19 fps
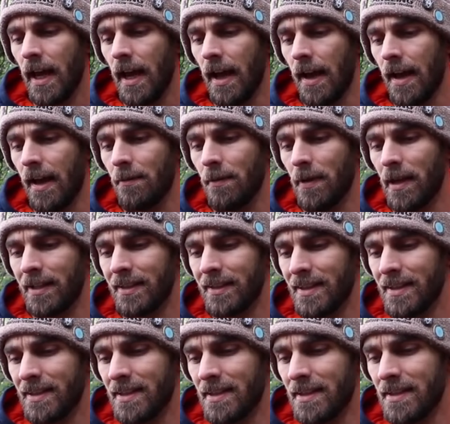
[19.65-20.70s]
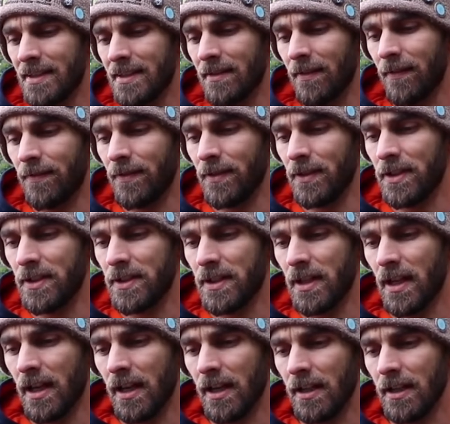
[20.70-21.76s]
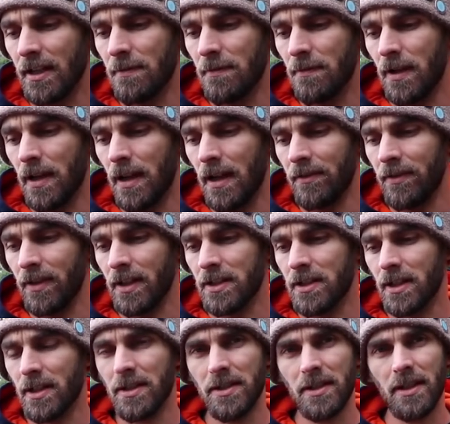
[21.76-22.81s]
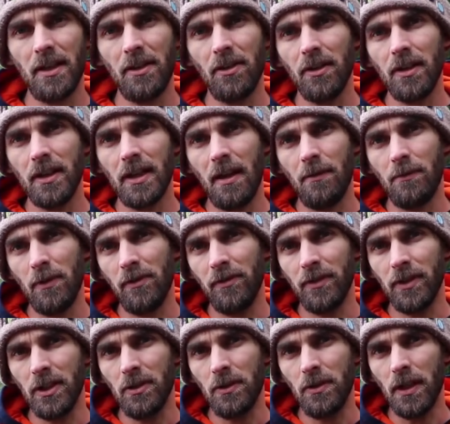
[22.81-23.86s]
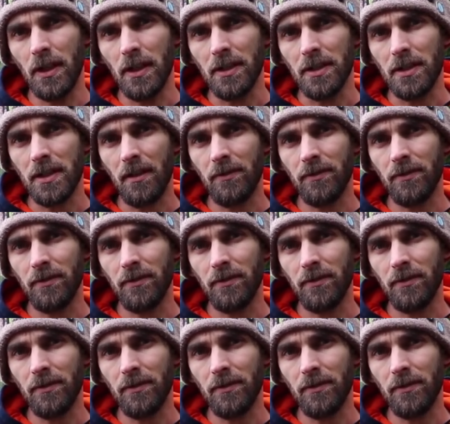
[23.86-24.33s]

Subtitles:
and this is the first time I've had a chance to get it on camera for you guys.